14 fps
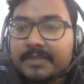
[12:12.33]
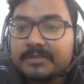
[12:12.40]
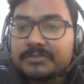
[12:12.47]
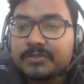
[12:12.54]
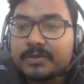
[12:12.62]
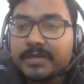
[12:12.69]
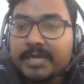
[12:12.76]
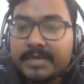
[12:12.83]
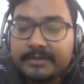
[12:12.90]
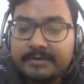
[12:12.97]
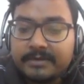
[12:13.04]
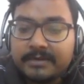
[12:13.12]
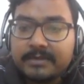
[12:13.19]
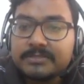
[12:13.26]
So
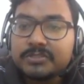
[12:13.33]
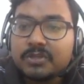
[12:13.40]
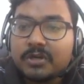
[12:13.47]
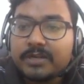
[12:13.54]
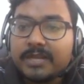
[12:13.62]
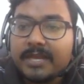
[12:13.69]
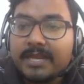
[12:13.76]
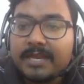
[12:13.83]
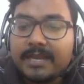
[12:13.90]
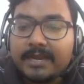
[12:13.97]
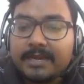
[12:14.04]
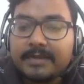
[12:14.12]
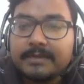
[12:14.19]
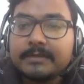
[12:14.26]
candidate list dot
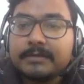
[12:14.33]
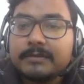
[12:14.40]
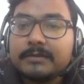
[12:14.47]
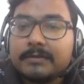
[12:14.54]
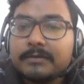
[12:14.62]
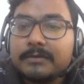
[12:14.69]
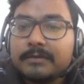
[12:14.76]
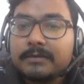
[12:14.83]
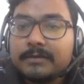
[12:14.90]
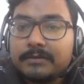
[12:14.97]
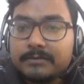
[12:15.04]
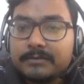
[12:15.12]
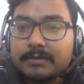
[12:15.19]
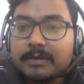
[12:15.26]
add
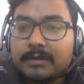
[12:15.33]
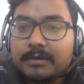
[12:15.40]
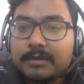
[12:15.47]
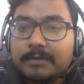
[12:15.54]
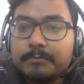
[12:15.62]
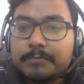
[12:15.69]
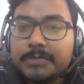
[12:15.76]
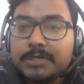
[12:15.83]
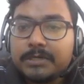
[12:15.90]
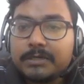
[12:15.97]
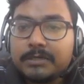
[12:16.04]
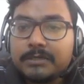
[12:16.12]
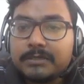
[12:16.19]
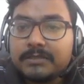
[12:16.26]
the current number,
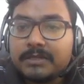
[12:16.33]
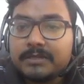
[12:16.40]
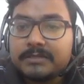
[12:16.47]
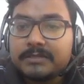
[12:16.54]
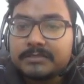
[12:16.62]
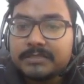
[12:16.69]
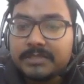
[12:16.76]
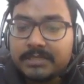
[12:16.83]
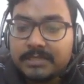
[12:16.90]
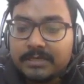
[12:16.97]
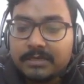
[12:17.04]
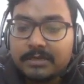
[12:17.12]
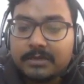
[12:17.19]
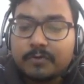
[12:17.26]
that is
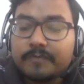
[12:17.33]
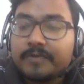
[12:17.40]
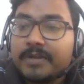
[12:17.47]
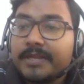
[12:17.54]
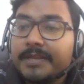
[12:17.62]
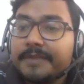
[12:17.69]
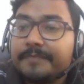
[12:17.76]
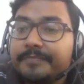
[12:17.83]
ARR of I.